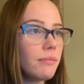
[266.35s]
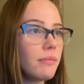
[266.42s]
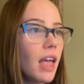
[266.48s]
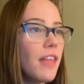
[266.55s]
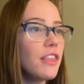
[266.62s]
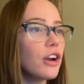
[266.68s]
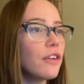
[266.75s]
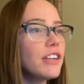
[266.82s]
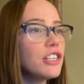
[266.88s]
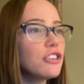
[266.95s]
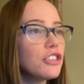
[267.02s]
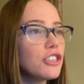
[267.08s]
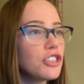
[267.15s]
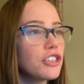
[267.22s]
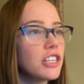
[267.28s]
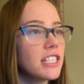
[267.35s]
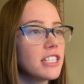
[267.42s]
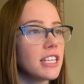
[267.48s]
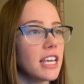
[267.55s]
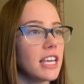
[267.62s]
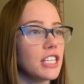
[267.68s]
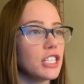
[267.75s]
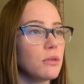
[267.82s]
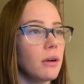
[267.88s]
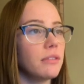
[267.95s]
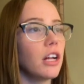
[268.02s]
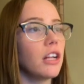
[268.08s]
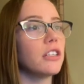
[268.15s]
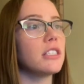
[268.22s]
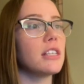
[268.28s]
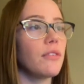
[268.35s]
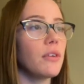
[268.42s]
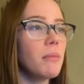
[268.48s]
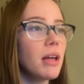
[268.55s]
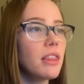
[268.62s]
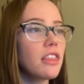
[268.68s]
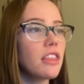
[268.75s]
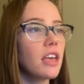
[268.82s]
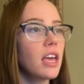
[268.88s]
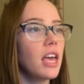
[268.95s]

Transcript: And then our renter's insurance is $12 every month,